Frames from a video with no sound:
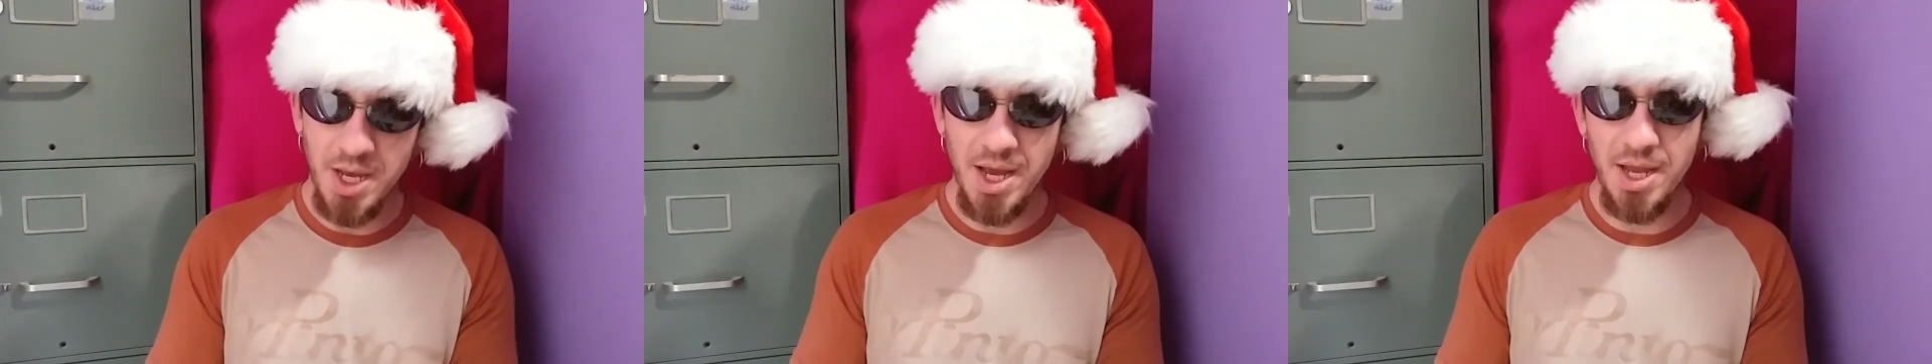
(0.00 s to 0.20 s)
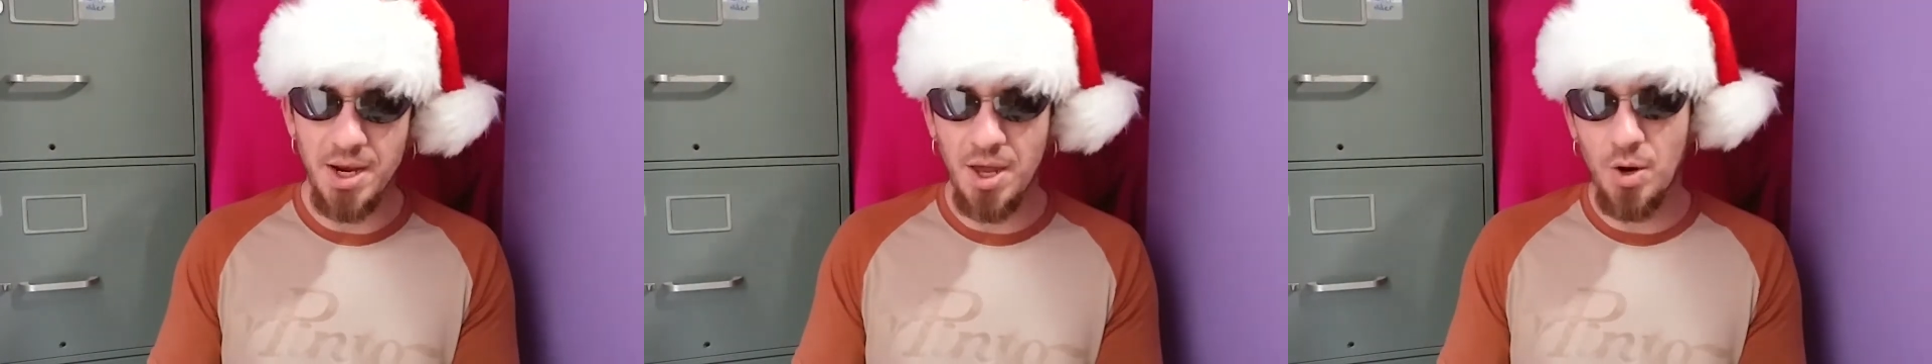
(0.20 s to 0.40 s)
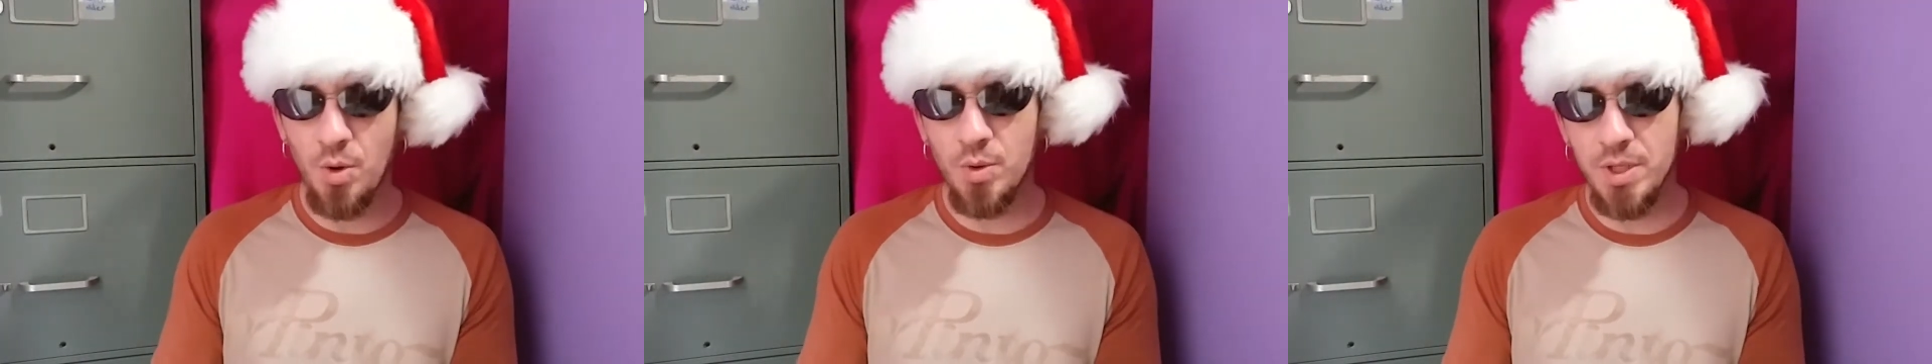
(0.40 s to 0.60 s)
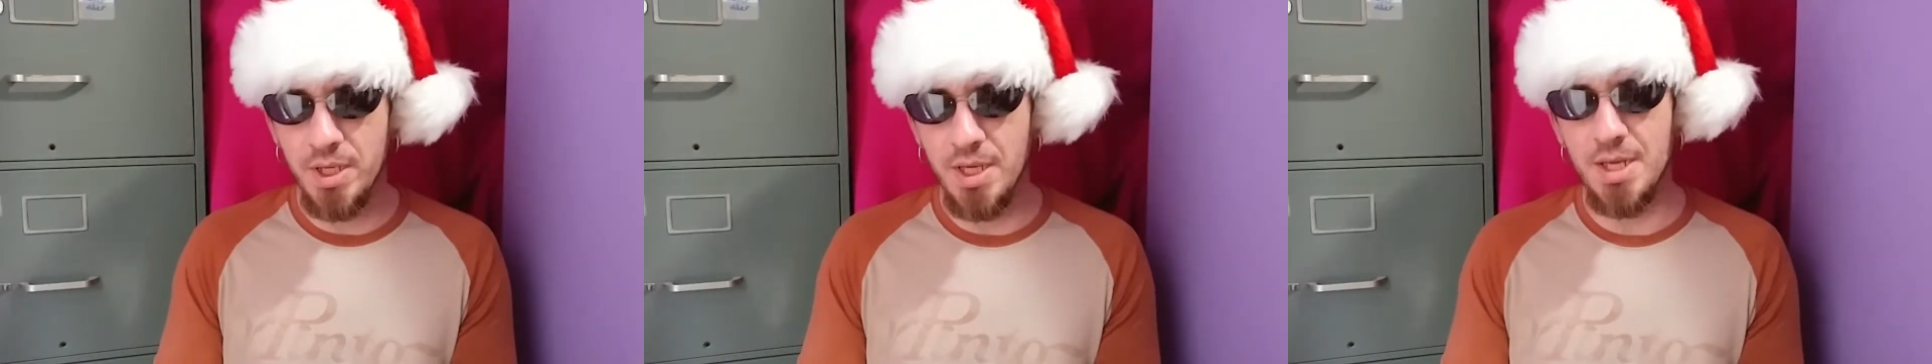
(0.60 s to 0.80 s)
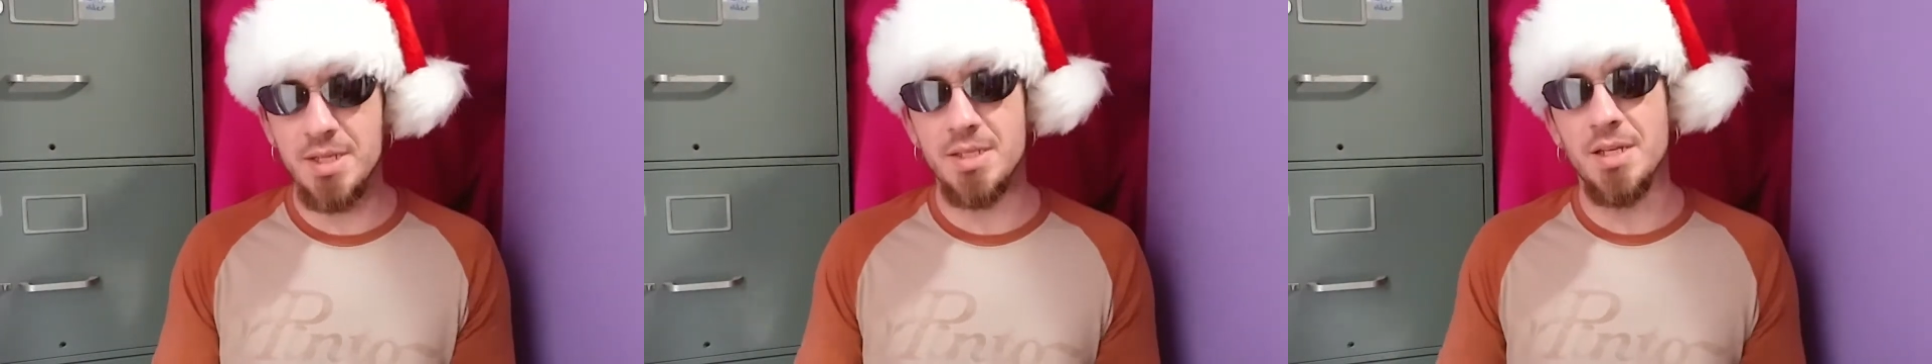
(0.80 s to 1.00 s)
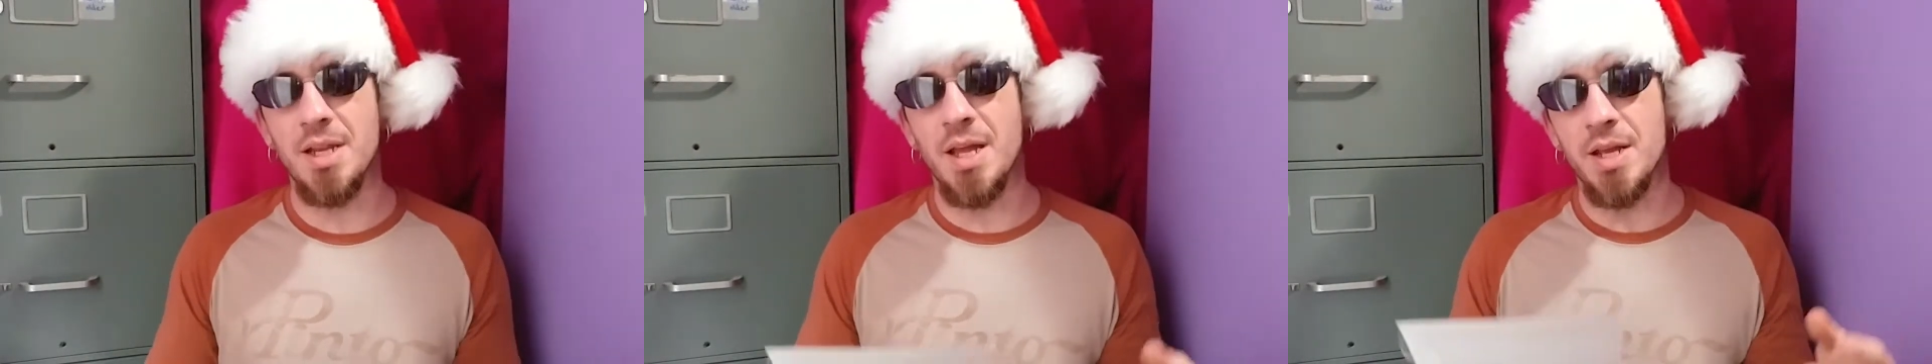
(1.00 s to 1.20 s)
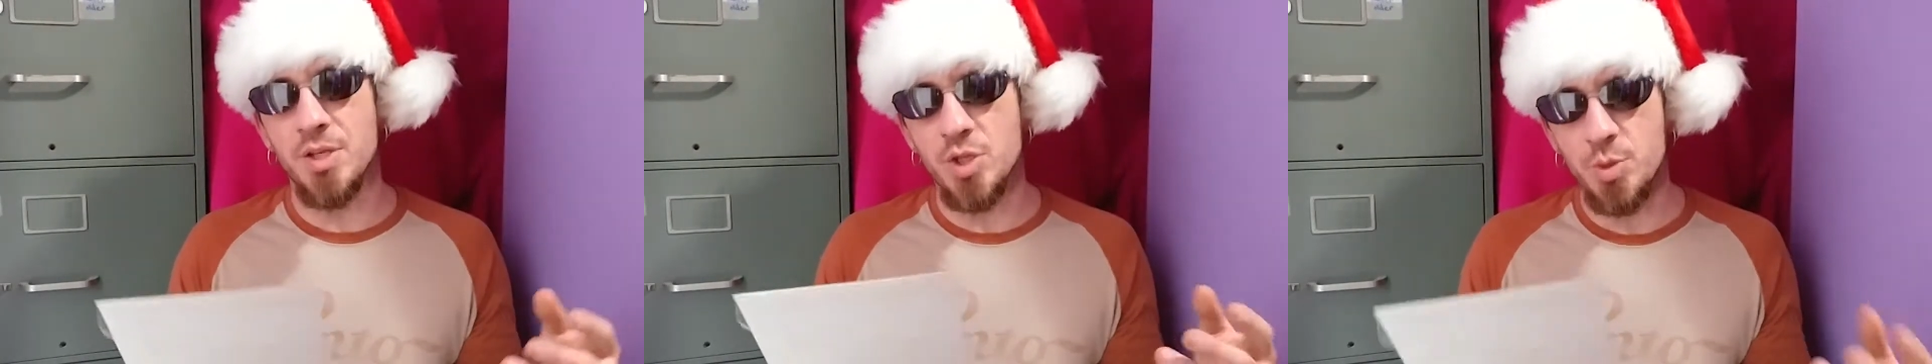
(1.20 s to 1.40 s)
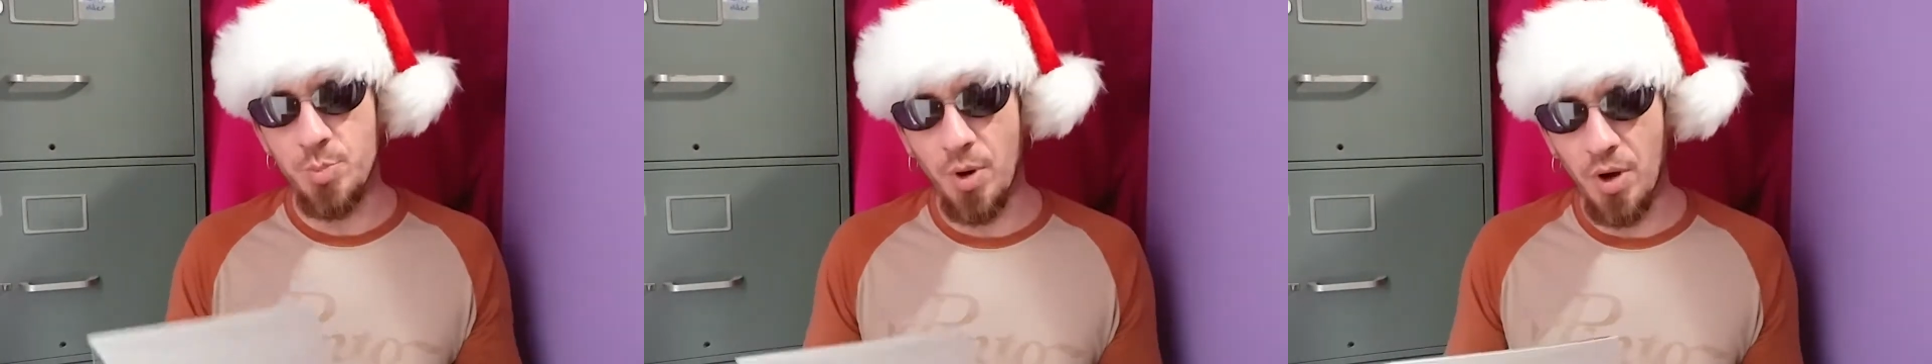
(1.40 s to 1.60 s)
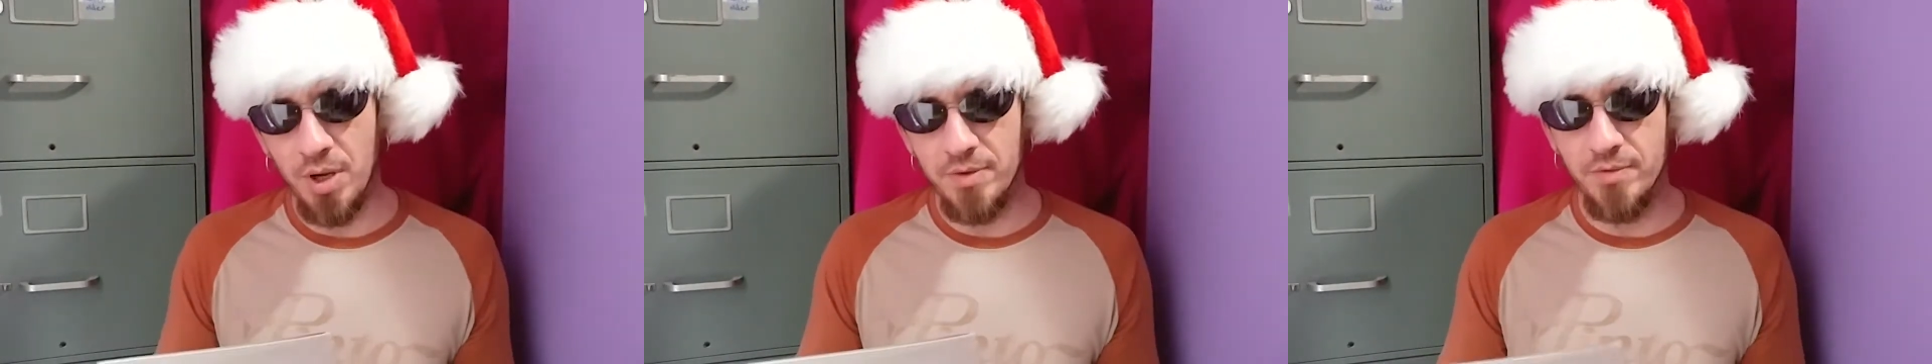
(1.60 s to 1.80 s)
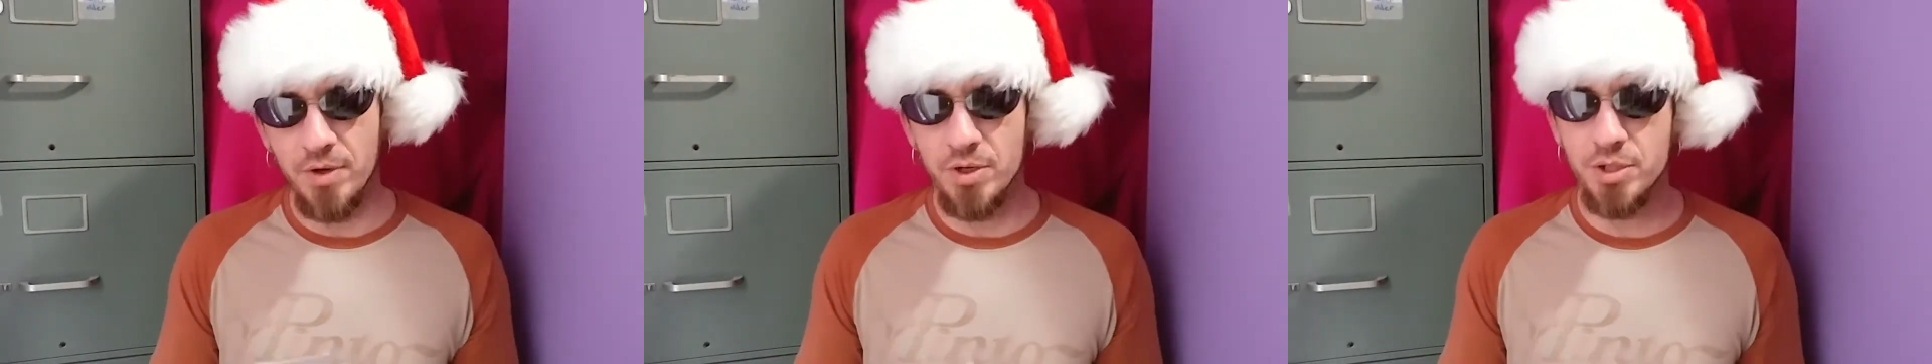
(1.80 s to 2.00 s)
And not only is it a
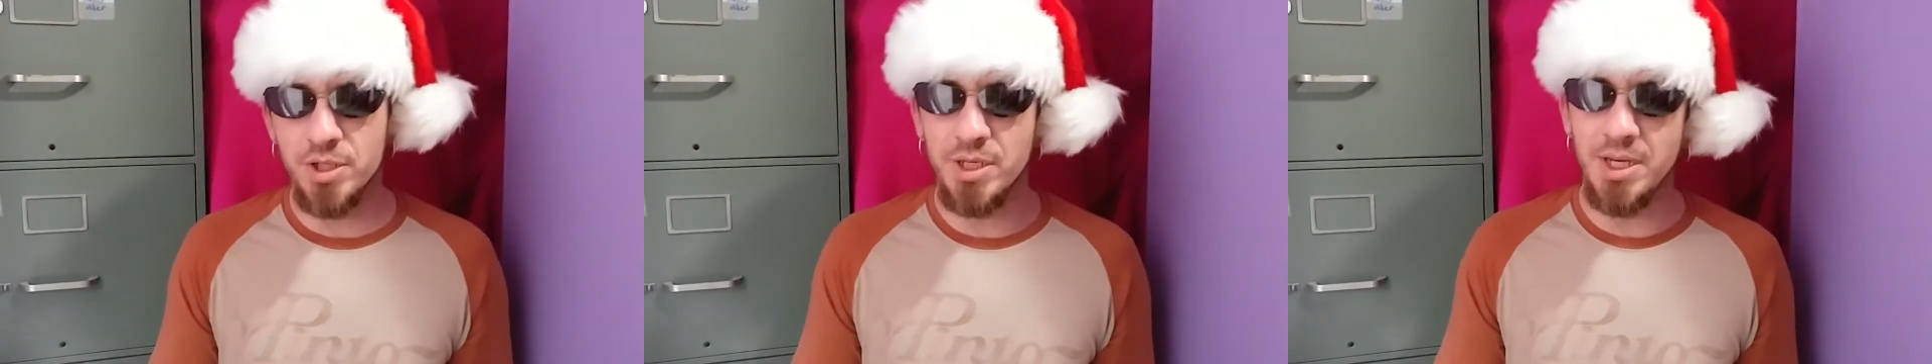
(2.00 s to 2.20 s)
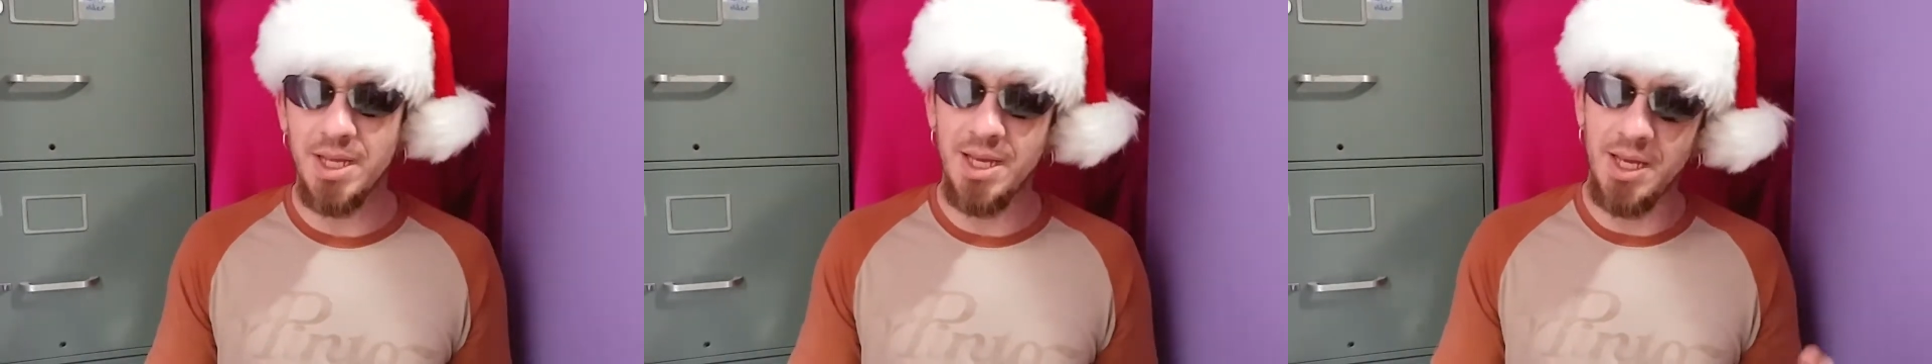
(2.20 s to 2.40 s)
Spawn version,